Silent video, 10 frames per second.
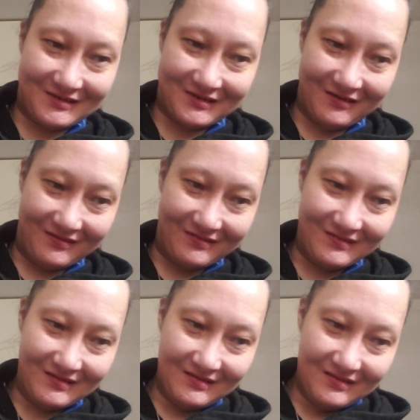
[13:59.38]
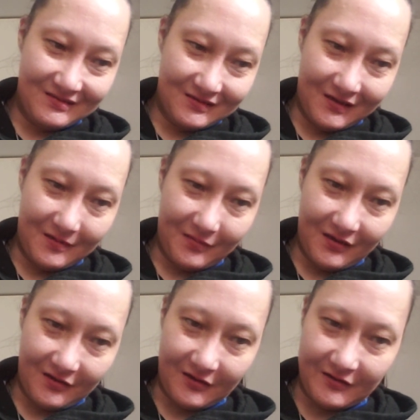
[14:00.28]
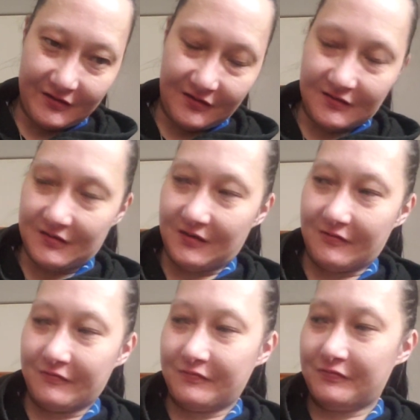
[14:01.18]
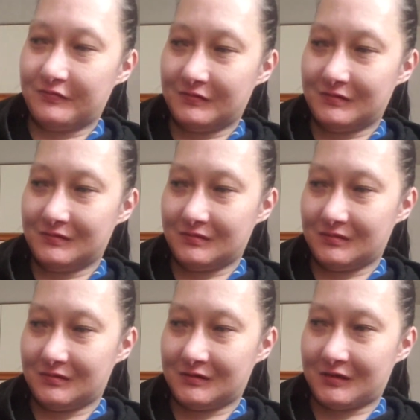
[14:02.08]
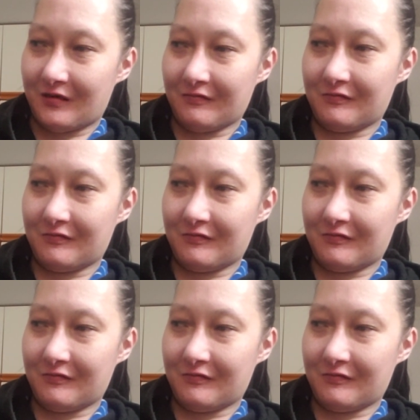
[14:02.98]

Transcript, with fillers: so I'm like, I already got enough stuff